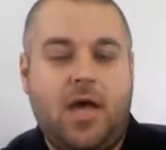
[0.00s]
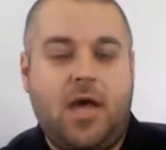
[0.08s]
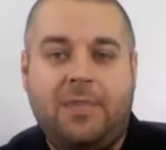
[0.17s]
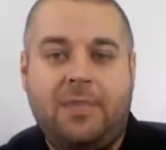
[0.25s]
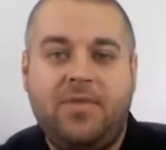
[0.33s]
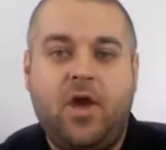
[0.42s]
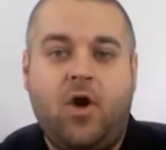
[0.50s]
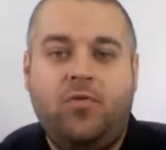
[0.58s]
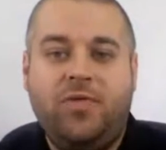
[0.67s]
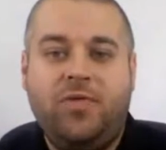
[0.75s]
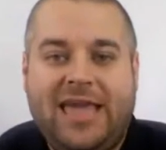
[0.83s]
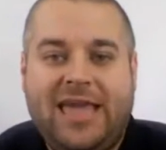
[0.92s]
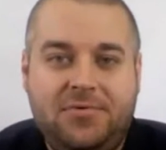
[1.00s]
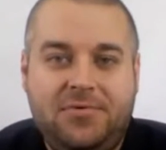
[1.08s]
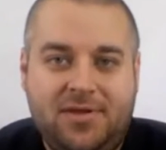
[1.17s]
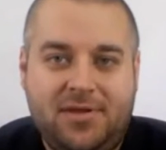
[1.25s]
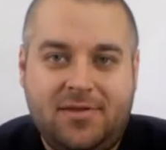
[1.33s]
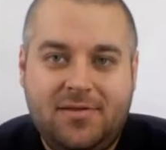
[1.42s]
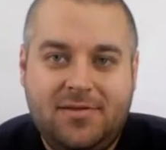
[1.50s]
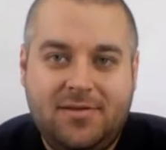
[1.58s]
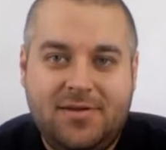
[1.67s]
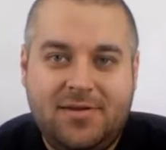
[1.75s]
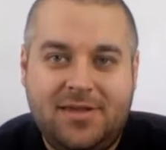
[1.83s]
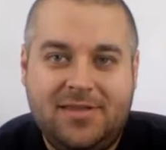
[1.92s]
I'm the only county
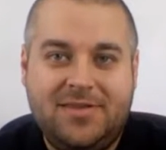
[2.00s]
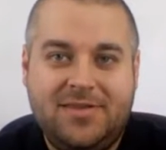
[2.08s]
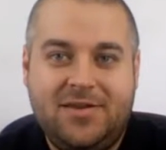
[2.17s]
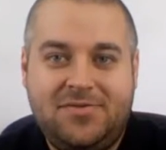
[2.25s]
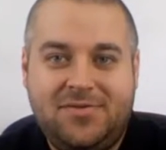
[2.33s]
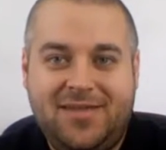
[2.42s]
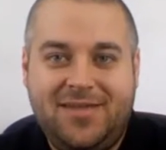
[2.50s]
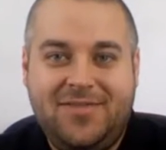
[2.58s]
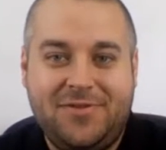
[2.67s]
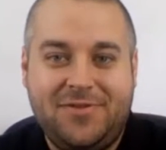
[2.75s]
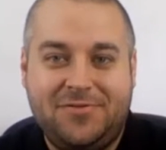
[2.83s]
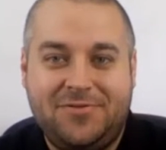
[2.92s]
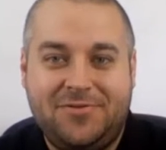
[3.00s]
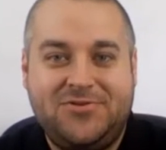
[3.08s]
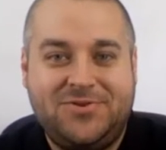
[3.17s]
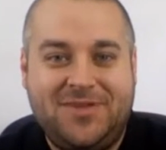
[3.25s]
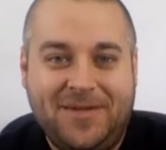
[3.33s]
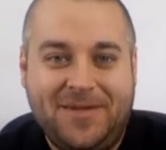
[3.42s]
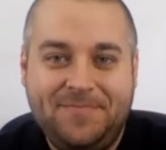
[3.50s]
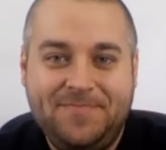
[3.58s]
in Tennessee that's on Central Time.